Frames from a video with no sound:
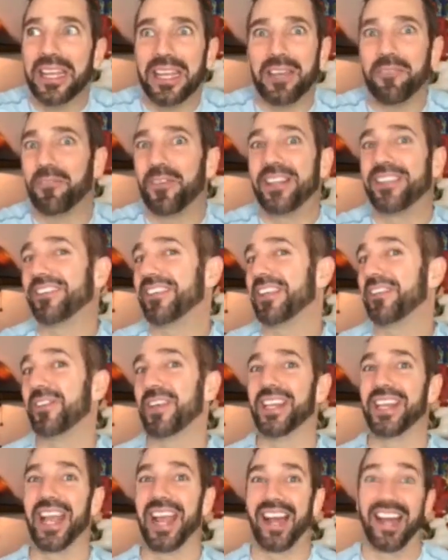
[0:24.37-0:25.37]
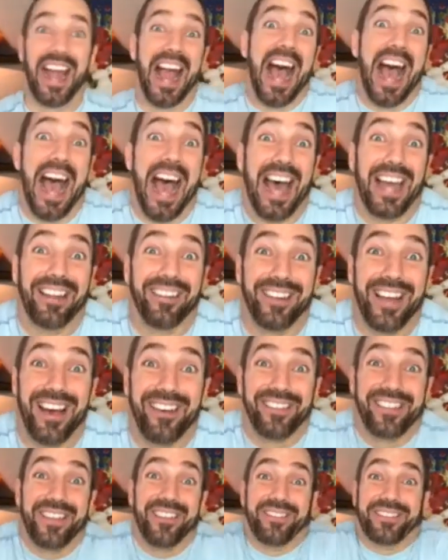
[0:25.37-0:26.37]
If it's even there. I don't
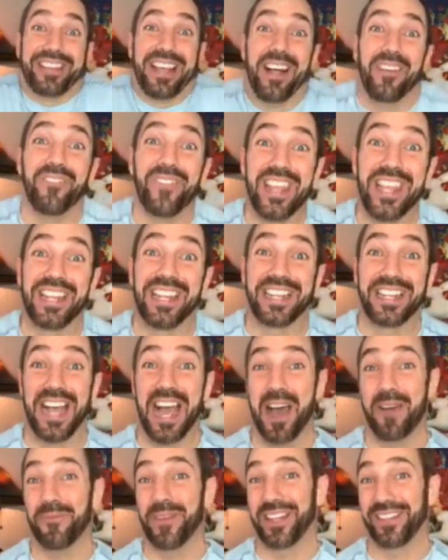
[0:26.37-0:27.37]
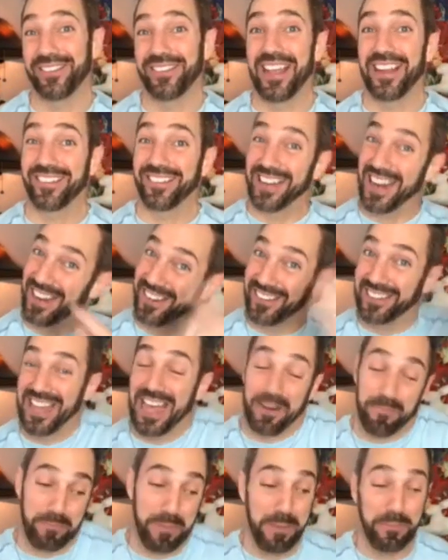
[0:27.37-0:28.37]
know. You tell me in the comment section. I know a
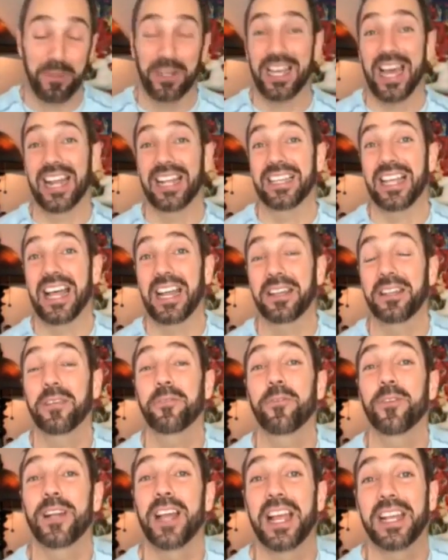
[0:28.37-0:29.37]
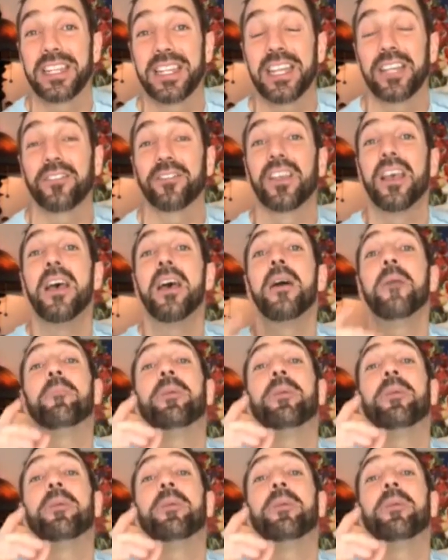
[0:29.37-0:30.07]
lot of people got a lot of different ideas.